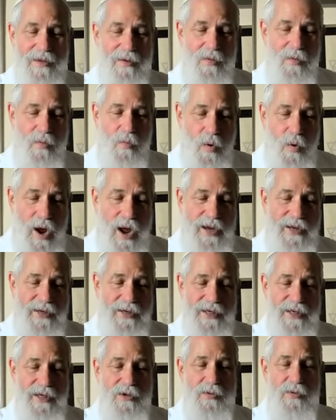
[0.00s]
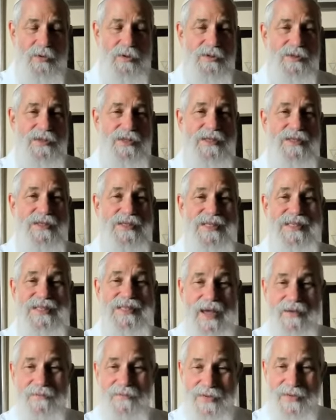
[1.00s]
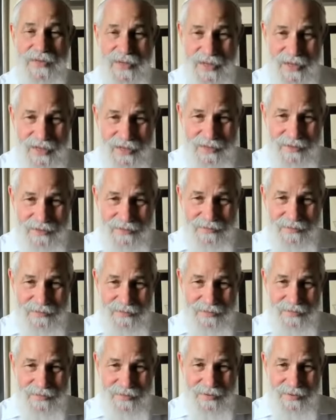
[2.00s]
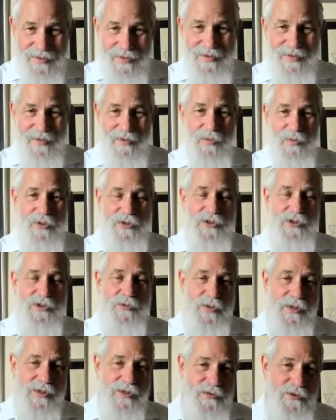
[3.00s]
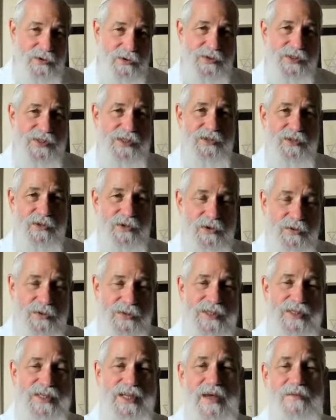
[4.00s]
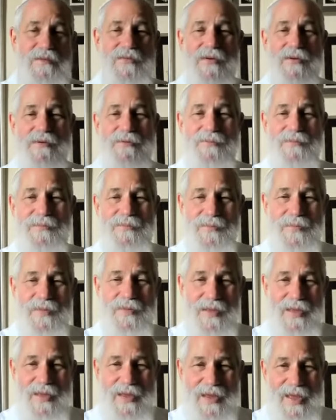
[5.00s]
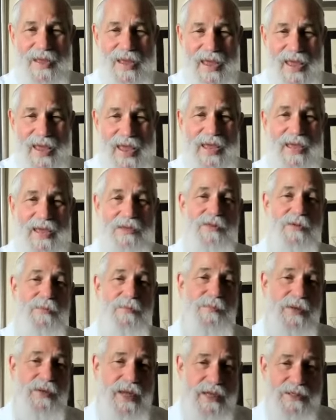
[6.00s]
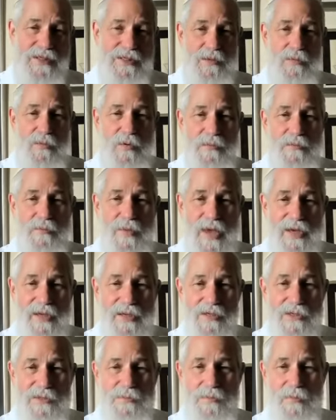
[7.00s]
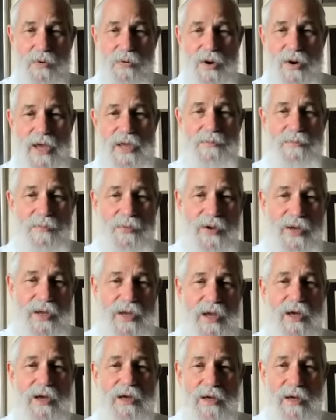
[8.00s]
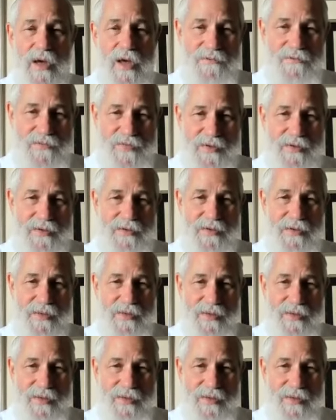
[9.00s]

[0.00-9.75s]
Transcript: Wine equals 70, which is reduced to 7. And the blessing we make is Borei Priya Gafen.